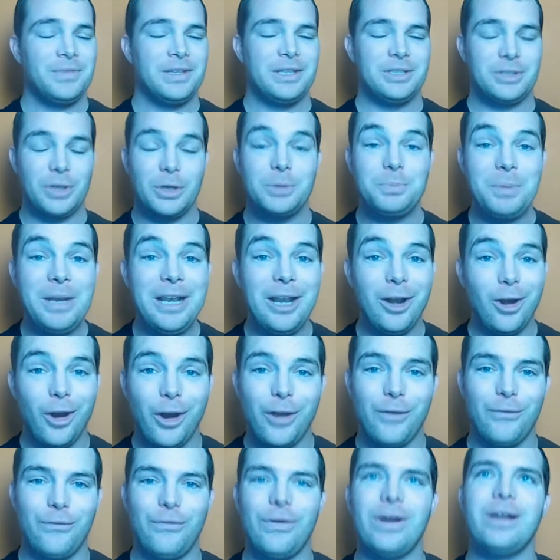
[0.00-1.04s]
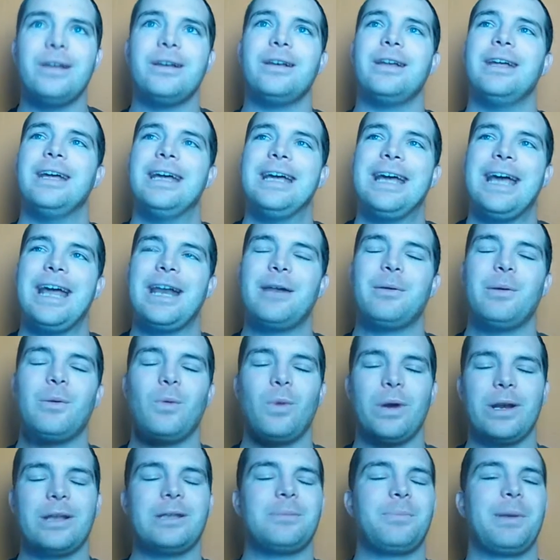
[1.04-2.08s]
So it's been a lot of fun, and I've been
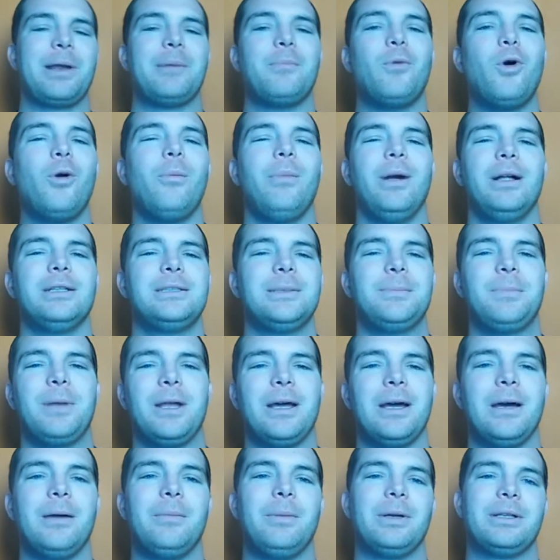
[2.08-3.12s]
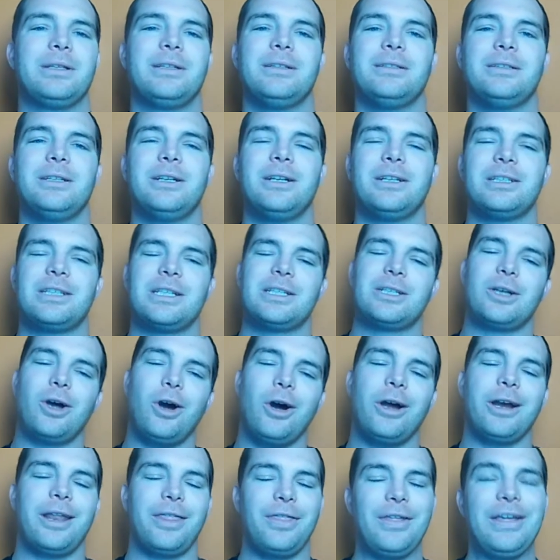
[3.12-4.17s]
wanting to play more multiplayer, but you know, it's
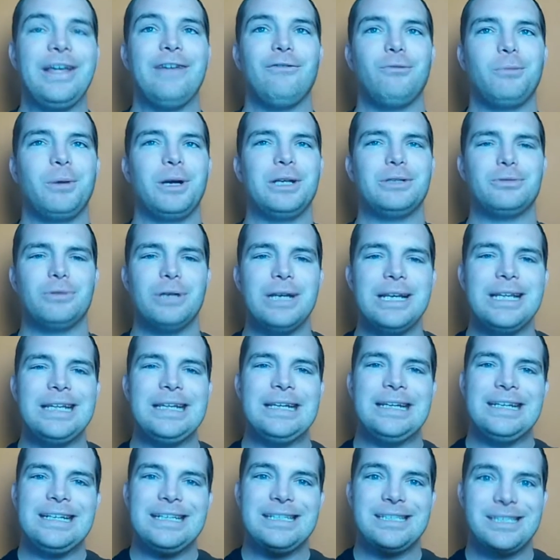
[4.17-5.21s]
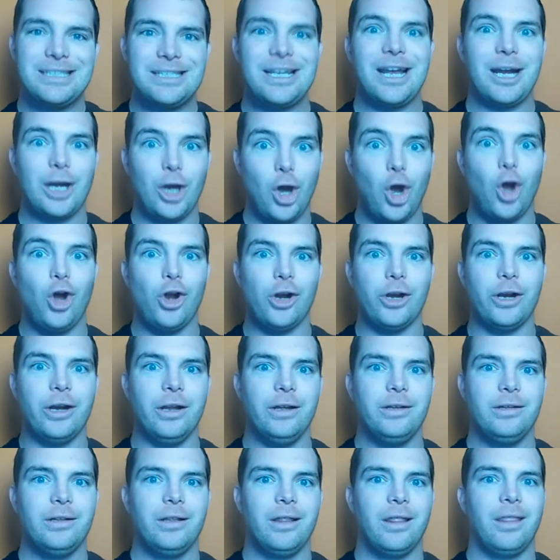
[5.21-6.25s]
hard. I think everybody's really stuck on
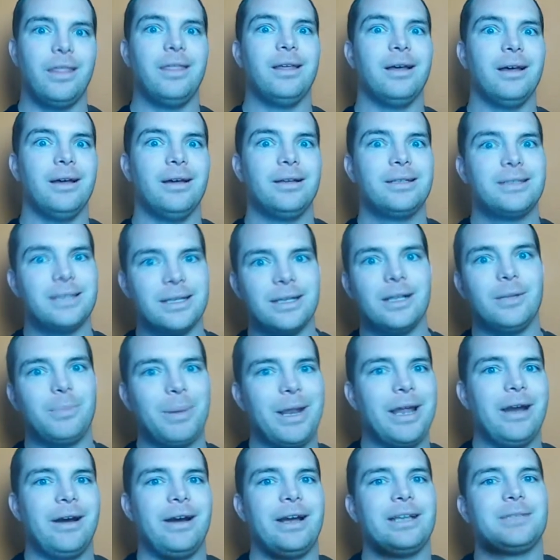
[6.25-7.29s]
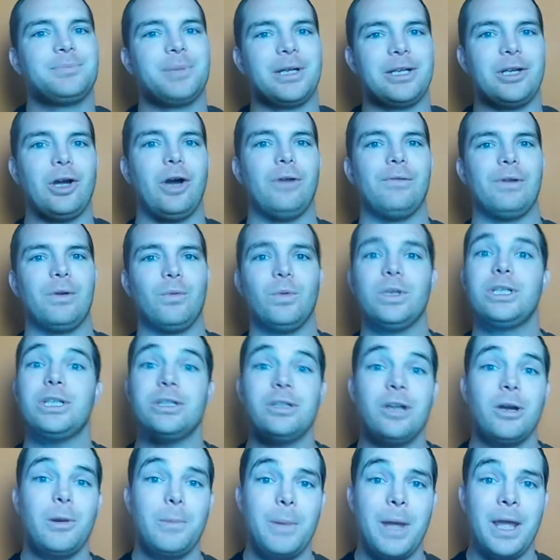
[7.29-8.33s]
the single player aspect of it, which is
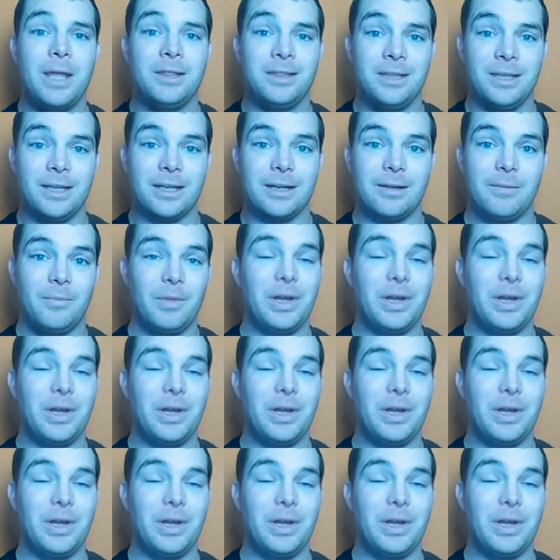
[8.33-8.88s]
not a bad thing.